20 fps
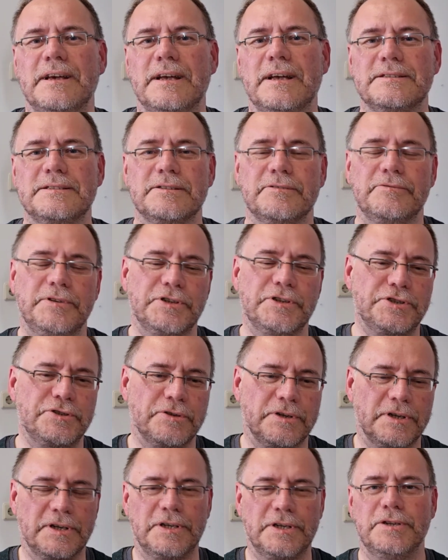and so you
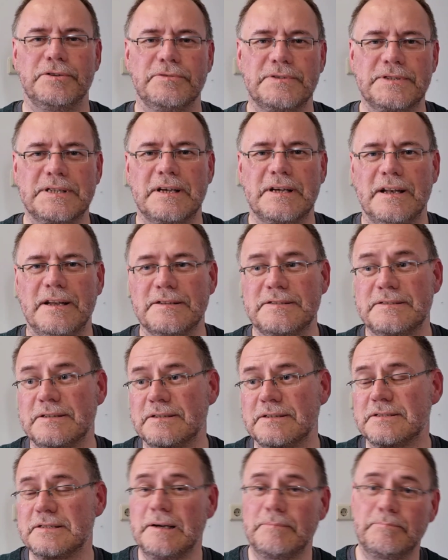shouldn't use colors
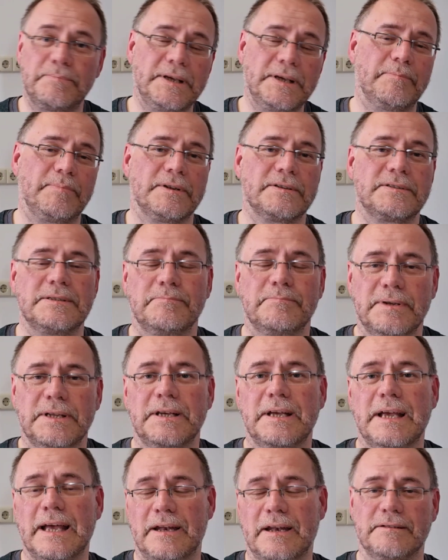that some people simply
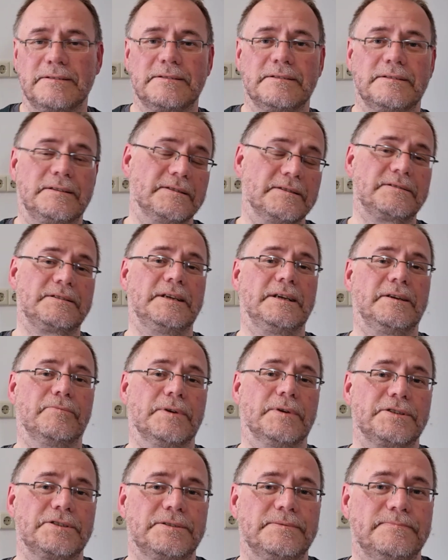cannot
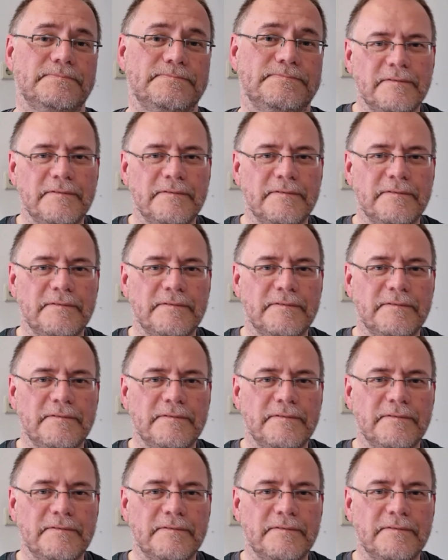distinguish.